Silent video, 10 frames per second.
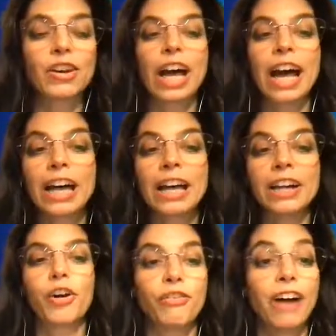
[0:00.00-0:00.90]
are
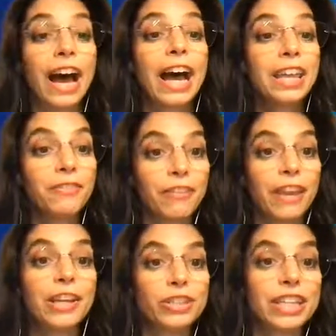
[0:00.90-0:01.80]
of high
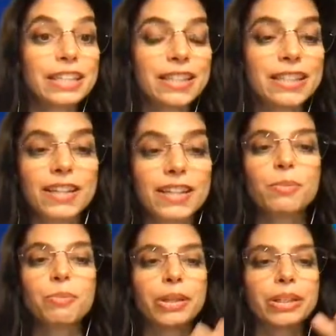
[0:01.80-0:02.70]
value data sets,
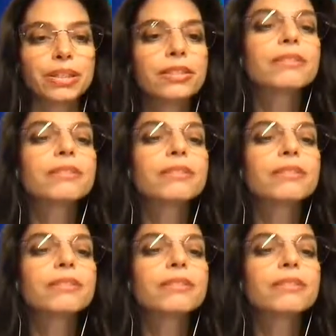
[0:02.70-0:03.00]
but